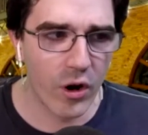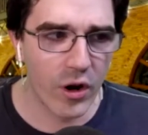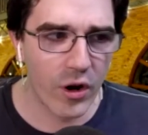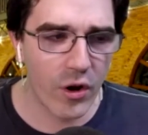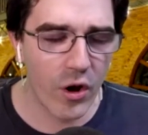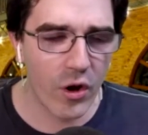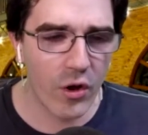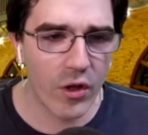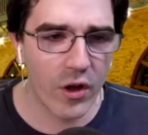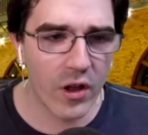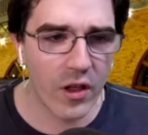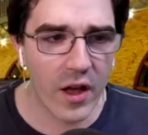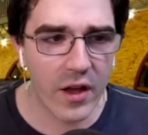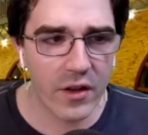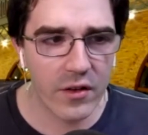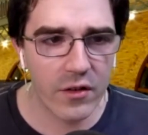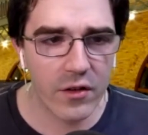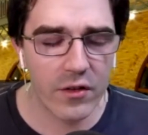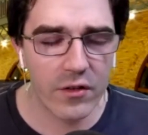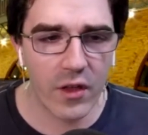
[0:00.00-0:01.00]
the
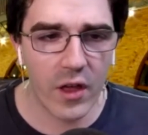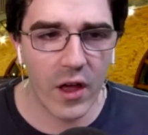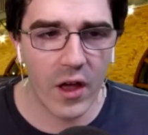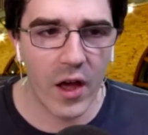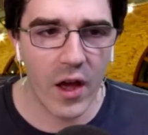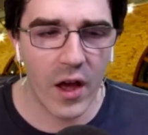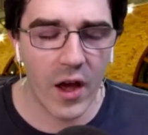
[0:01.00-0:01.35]
classes that I